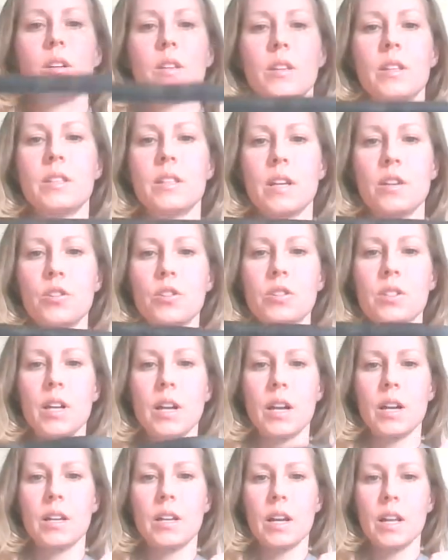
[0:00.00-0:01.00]
this
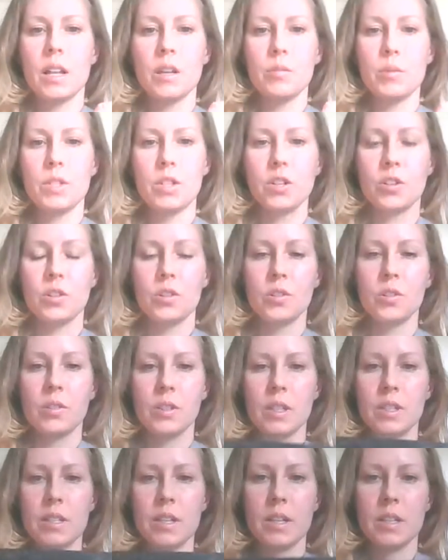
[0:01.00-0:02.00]
underside nylon material
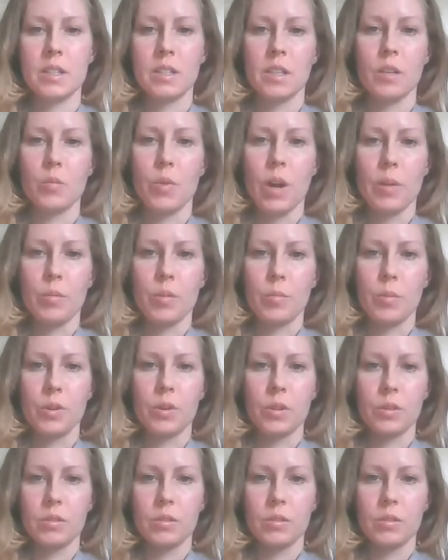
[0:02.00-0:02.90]
is easily wipeable.